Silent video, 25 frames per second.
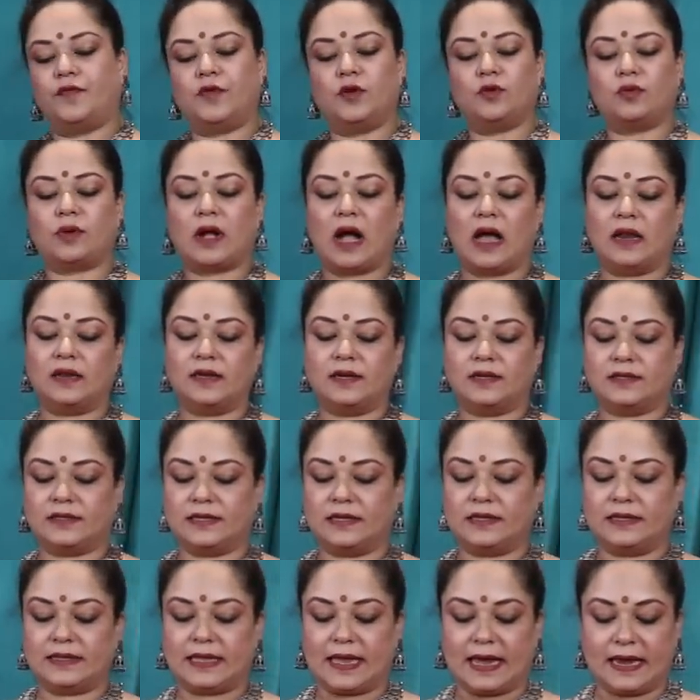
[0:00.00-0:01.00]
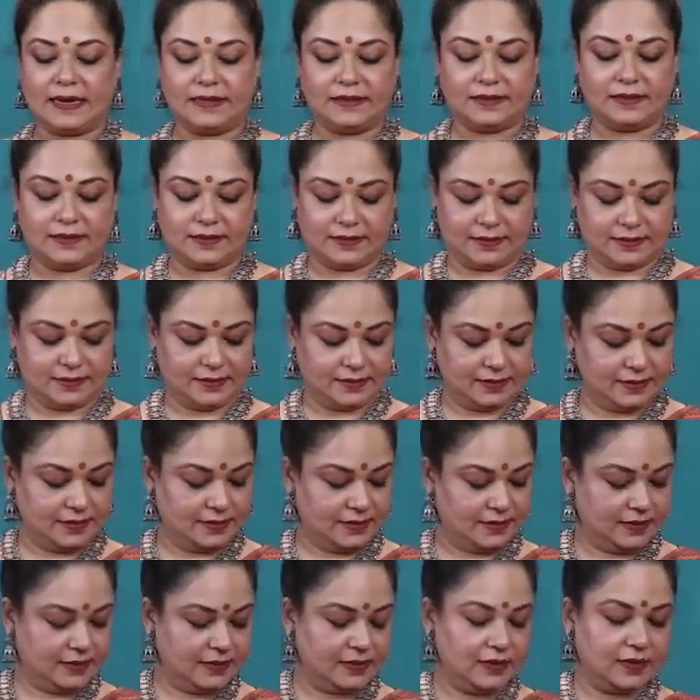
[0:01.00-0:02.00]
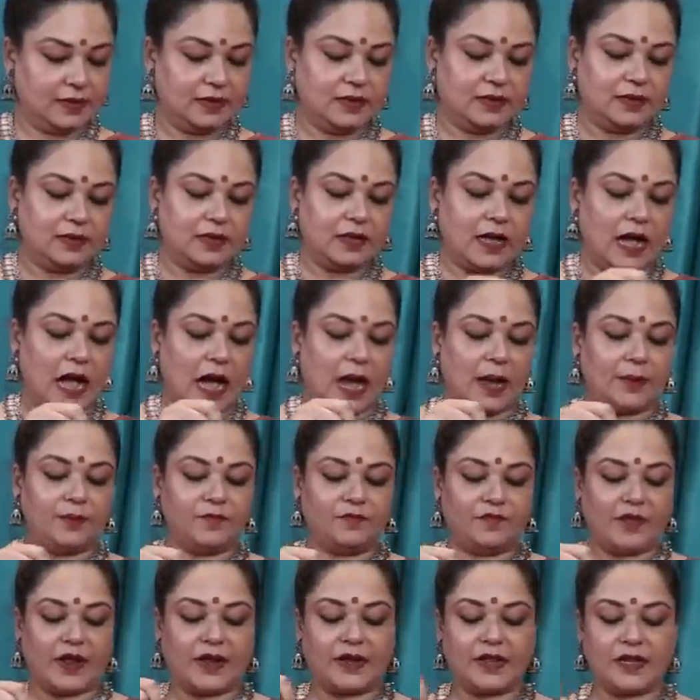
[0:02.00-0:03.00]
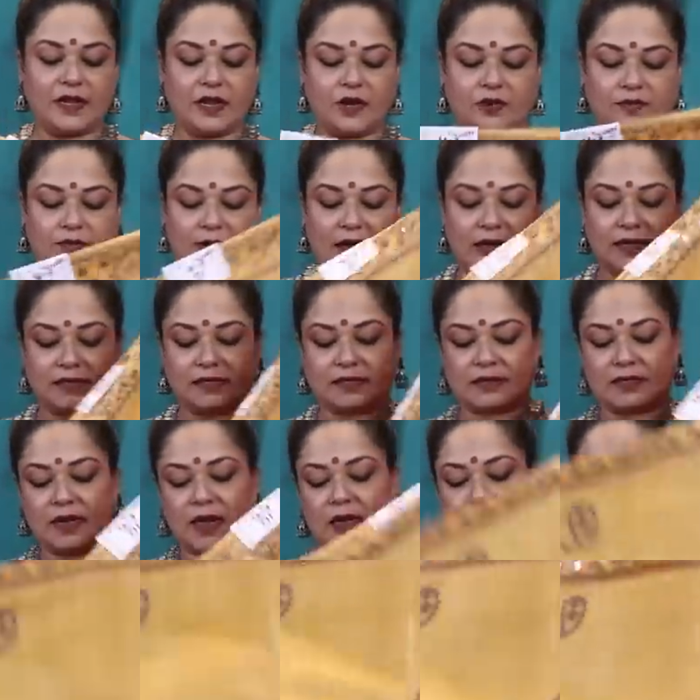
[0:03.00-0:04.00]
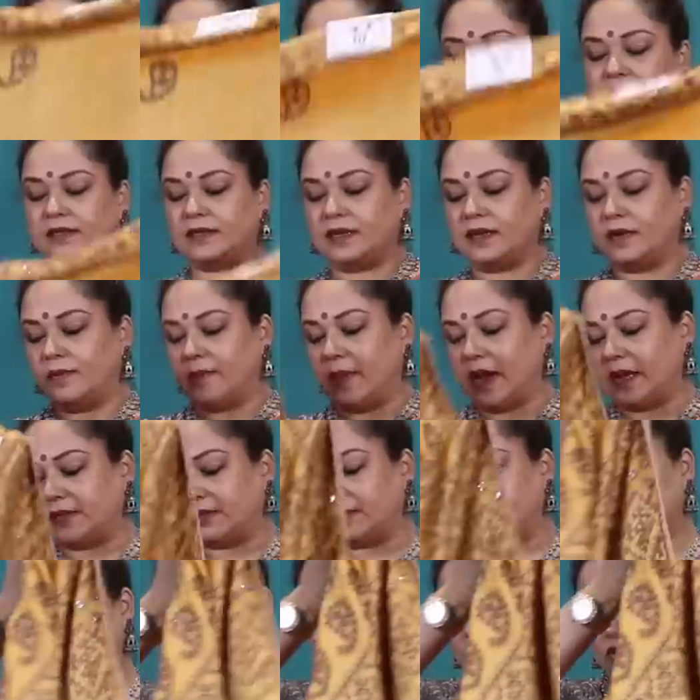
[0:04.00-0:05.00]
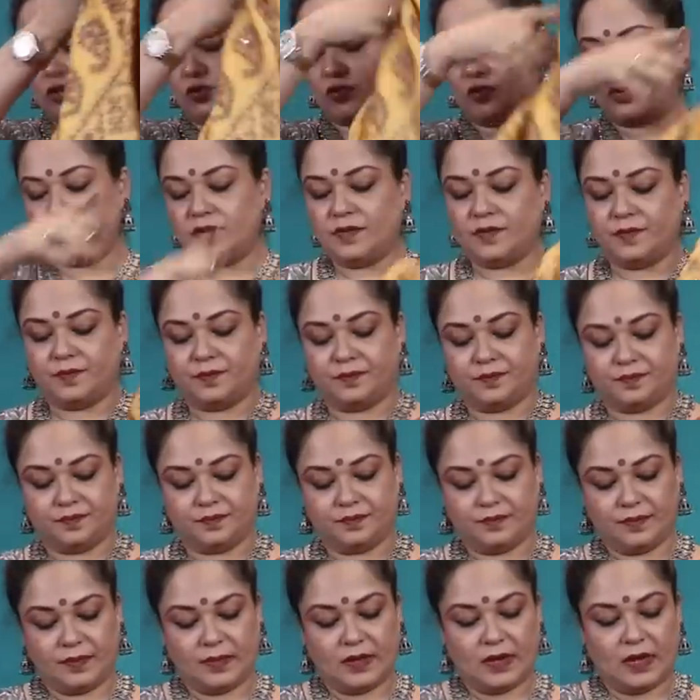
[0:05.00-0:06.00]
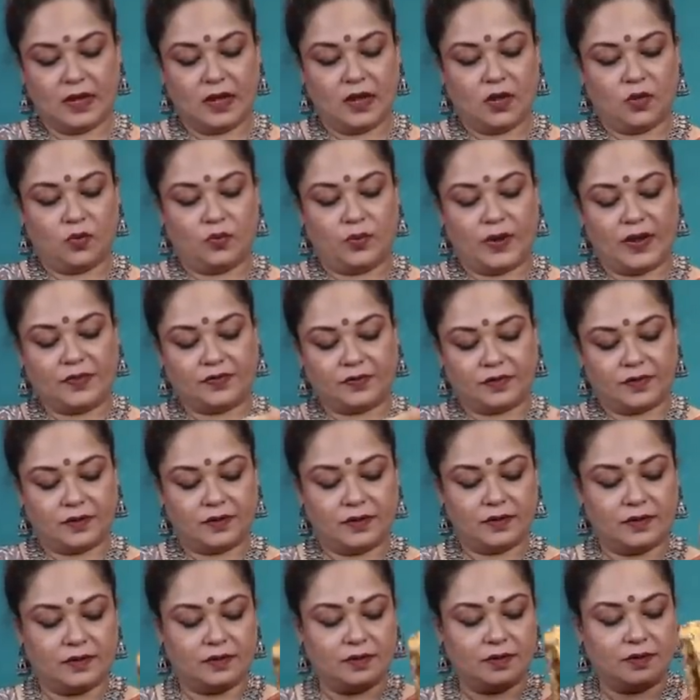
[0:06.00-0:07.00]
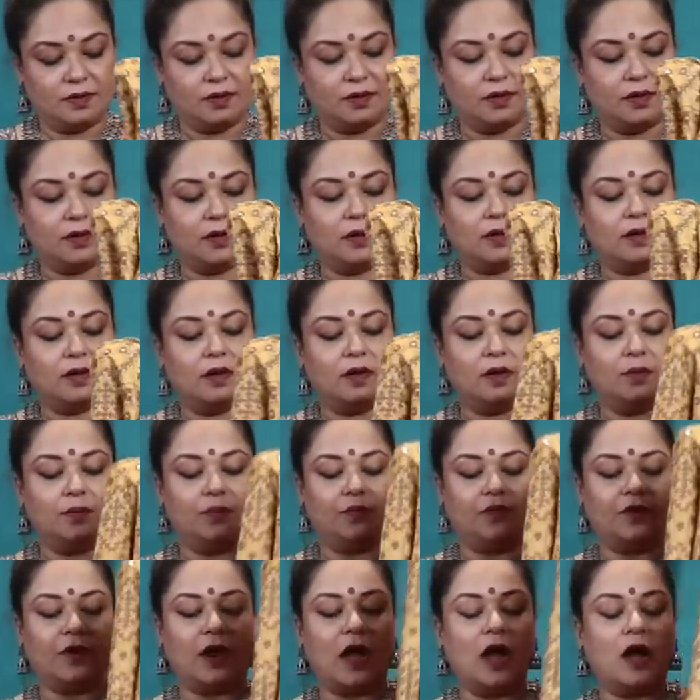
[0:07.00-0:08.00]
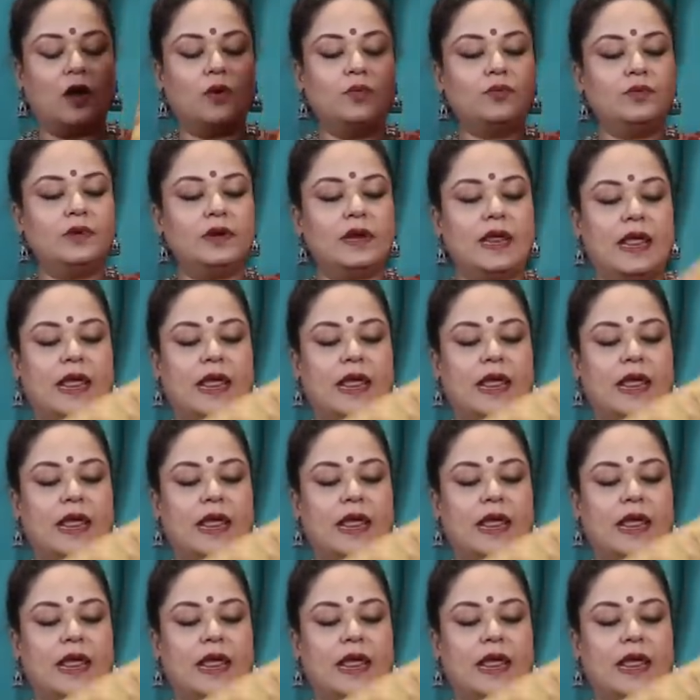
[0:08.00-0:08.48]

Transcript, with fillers: few colors in that. I'm wearing a rust color. This is in mustard tone with brown